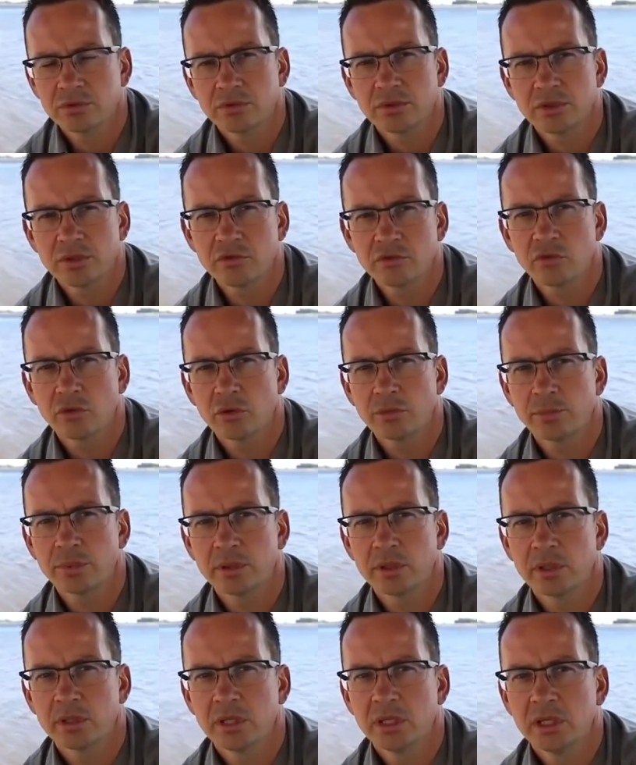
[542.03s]
to the top,
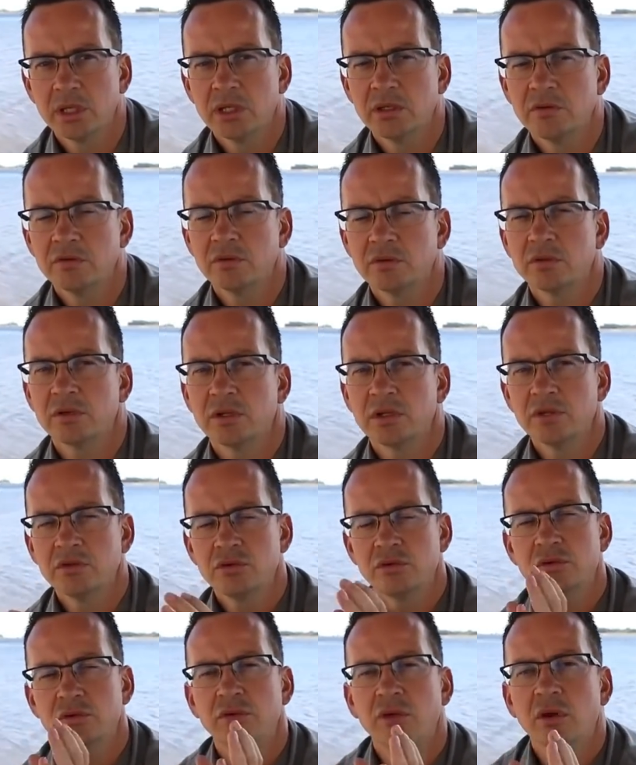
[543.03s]
so that
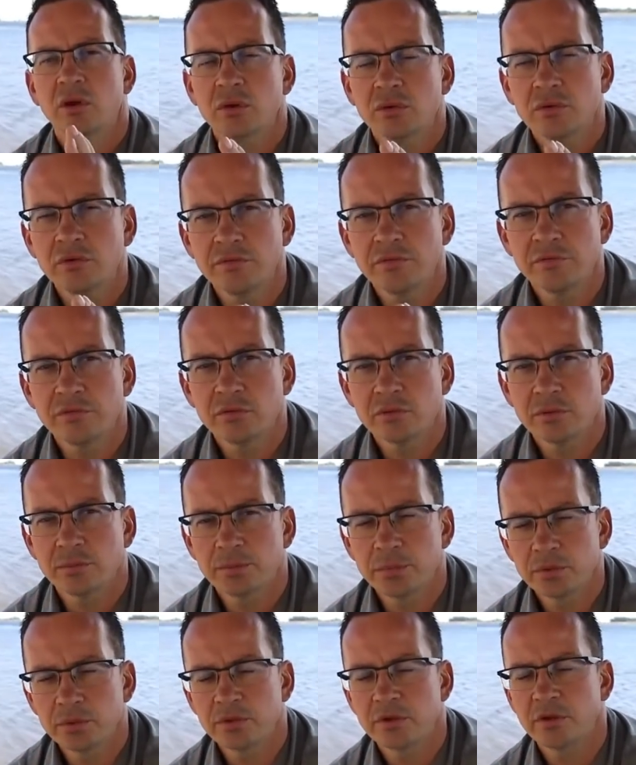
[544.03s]
you don't
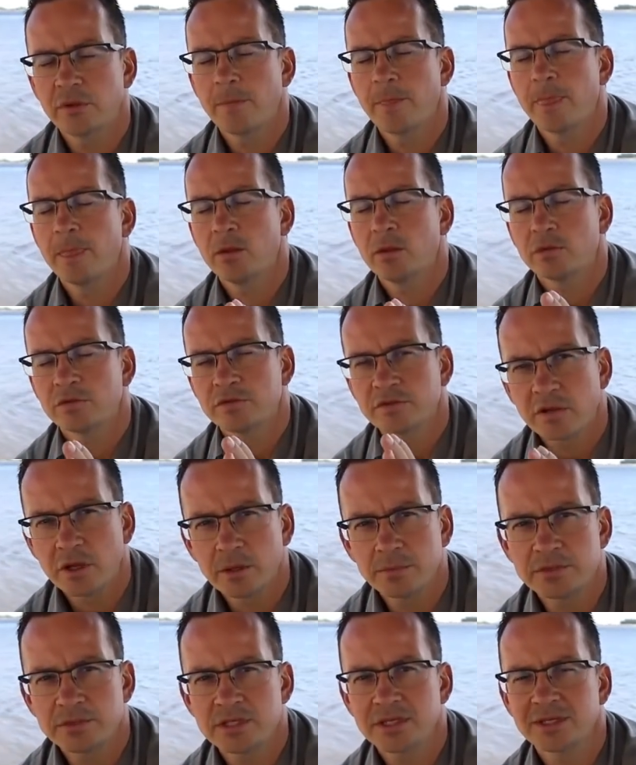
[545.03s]
put your
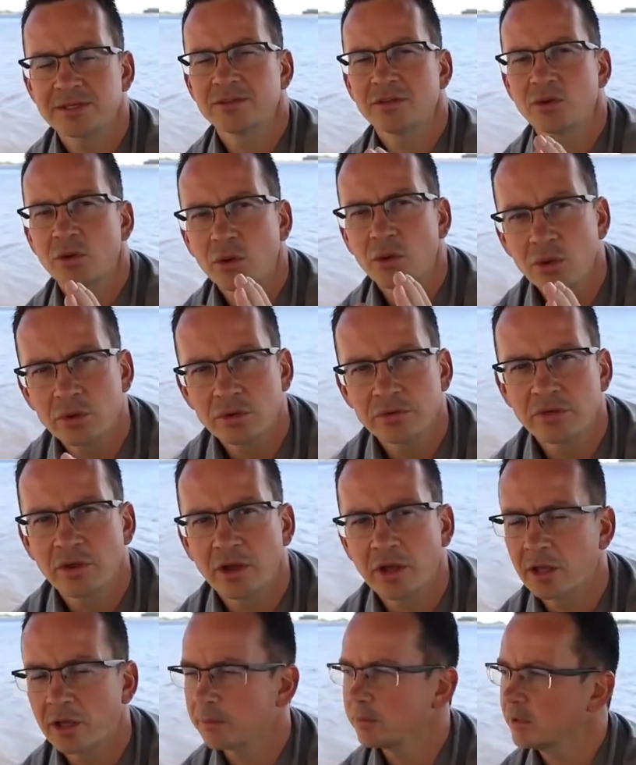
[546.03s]
subject the whole
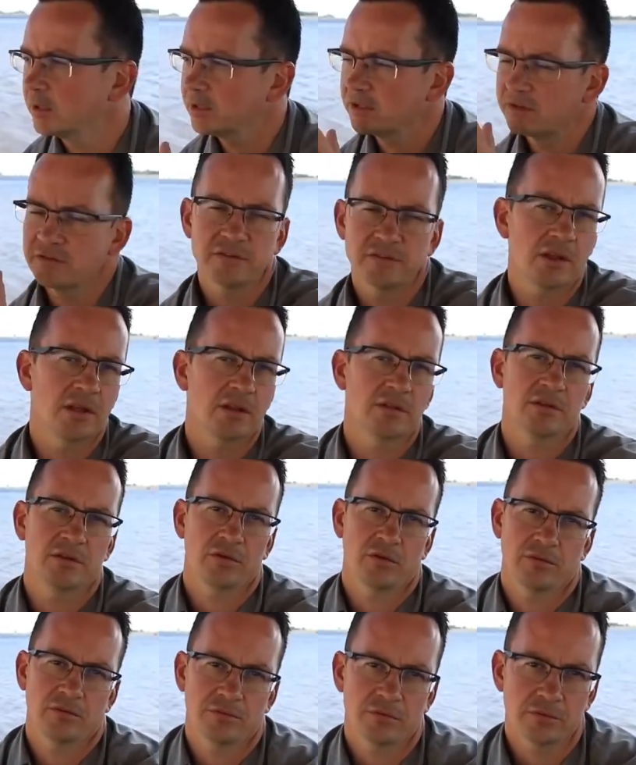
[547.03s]
time in the center
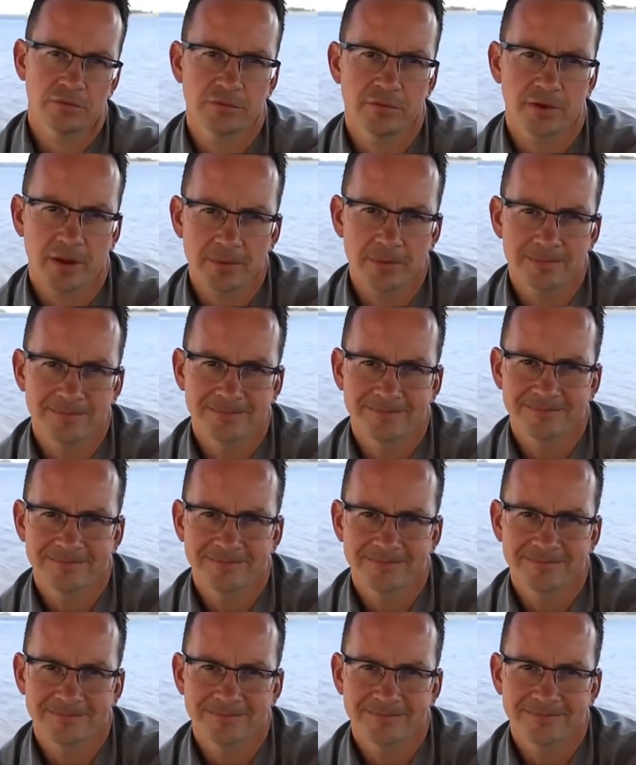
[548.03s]
of your frame.